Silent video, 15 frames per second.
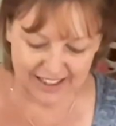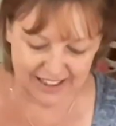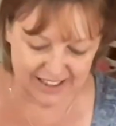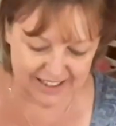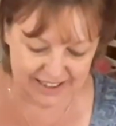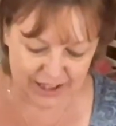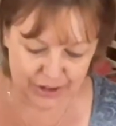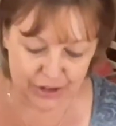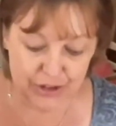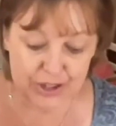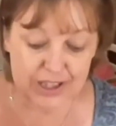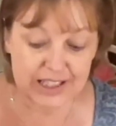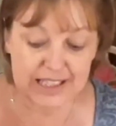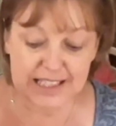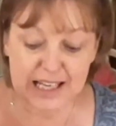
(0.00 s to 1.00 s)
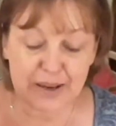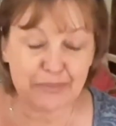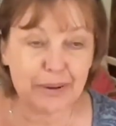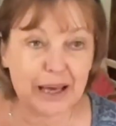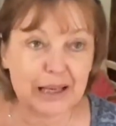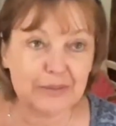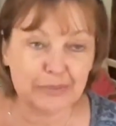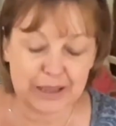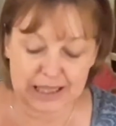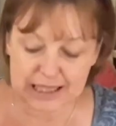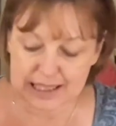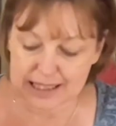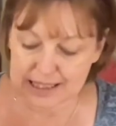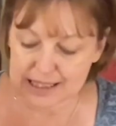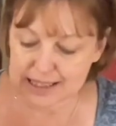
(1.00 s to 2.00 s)
So using the same pattern
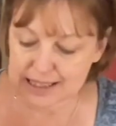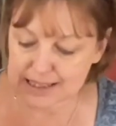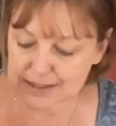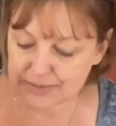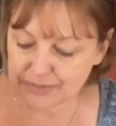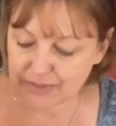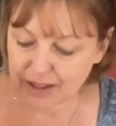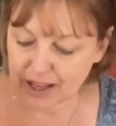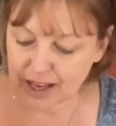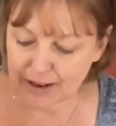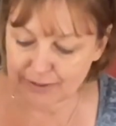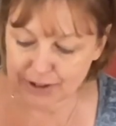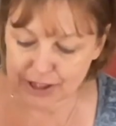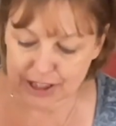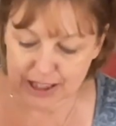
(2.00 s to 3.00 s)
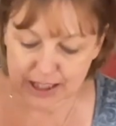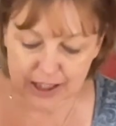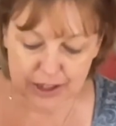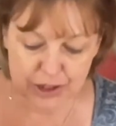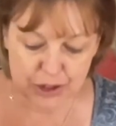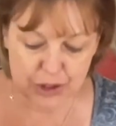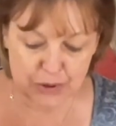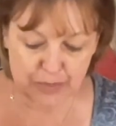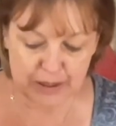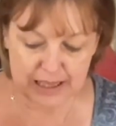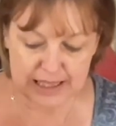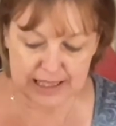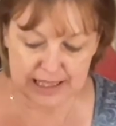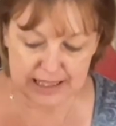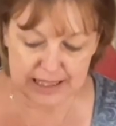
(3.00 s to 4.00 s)
pieces, I'm going to cut two
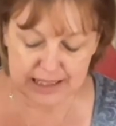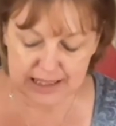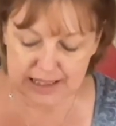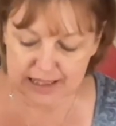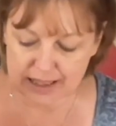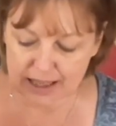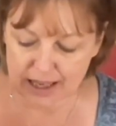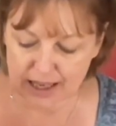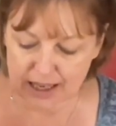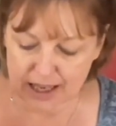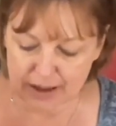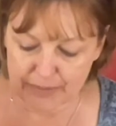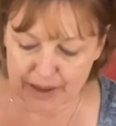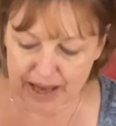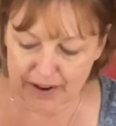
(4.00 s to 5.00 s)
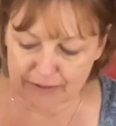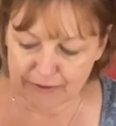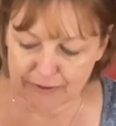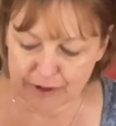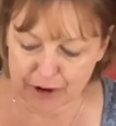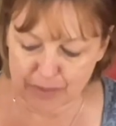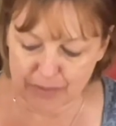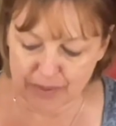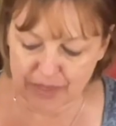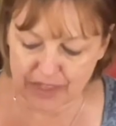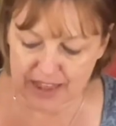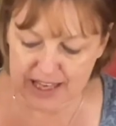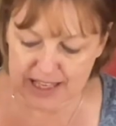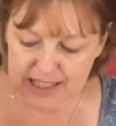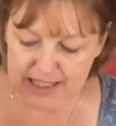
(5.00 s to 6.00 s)
pieces from
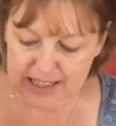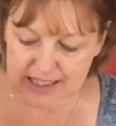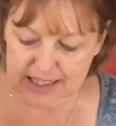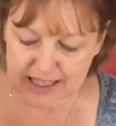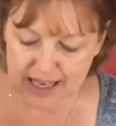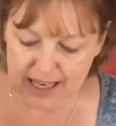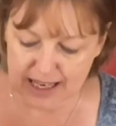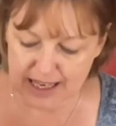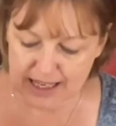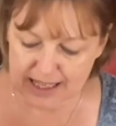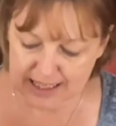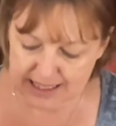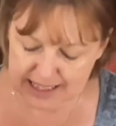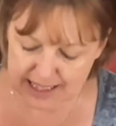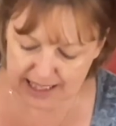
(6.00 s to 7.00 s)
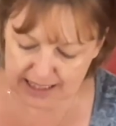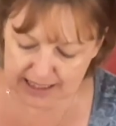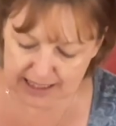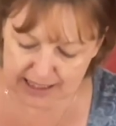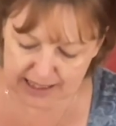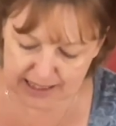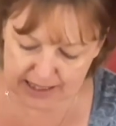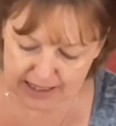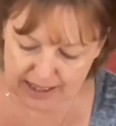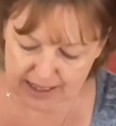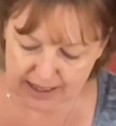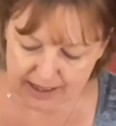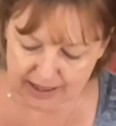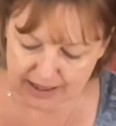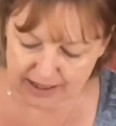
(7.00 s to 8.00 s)
this latex
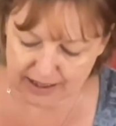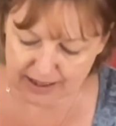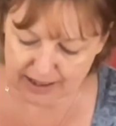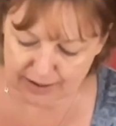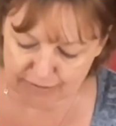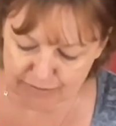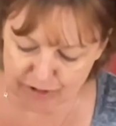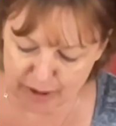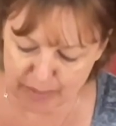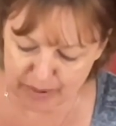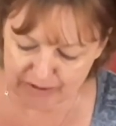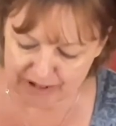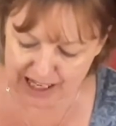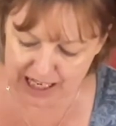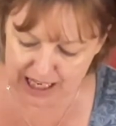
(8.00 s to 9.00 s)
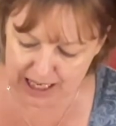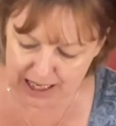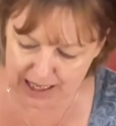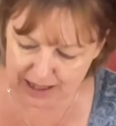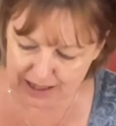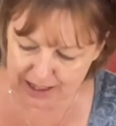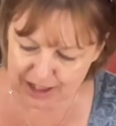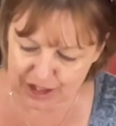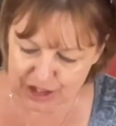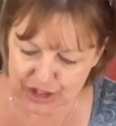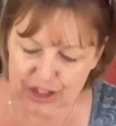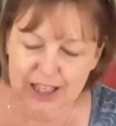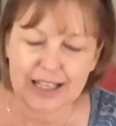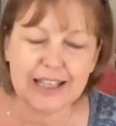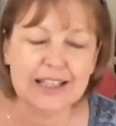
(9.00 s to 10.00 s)
rubbery
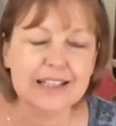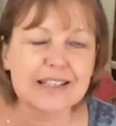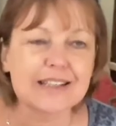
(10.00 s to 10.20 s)
sheet.